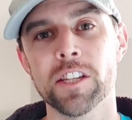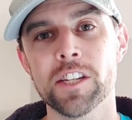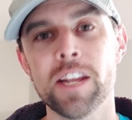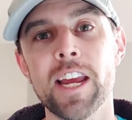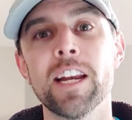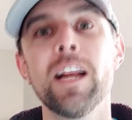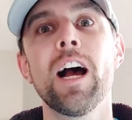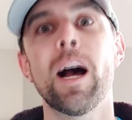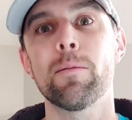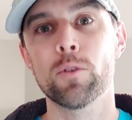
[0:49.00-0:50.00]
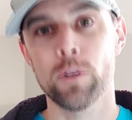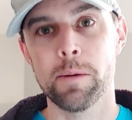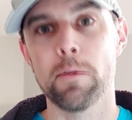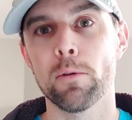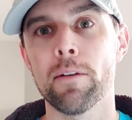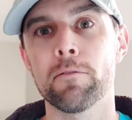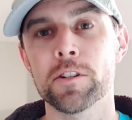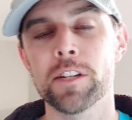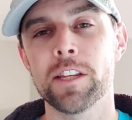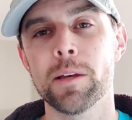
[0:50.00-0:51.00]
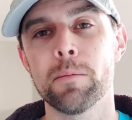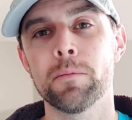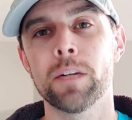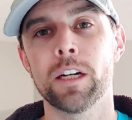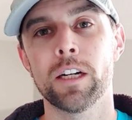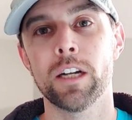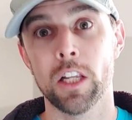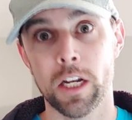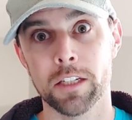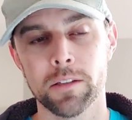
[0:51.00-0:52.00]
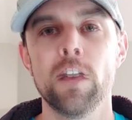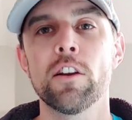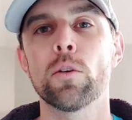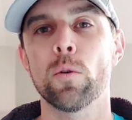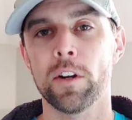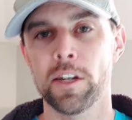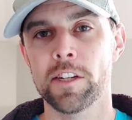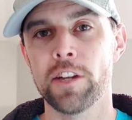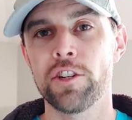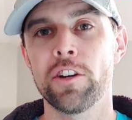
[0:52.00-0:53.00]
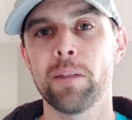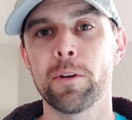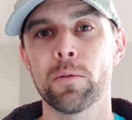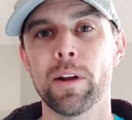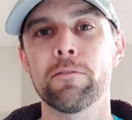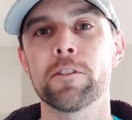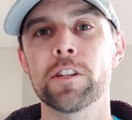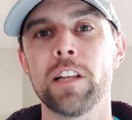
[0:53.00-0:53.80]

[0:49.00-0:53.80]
the state. I'm going to be referencing them a lot. Another organization I'm going to reference a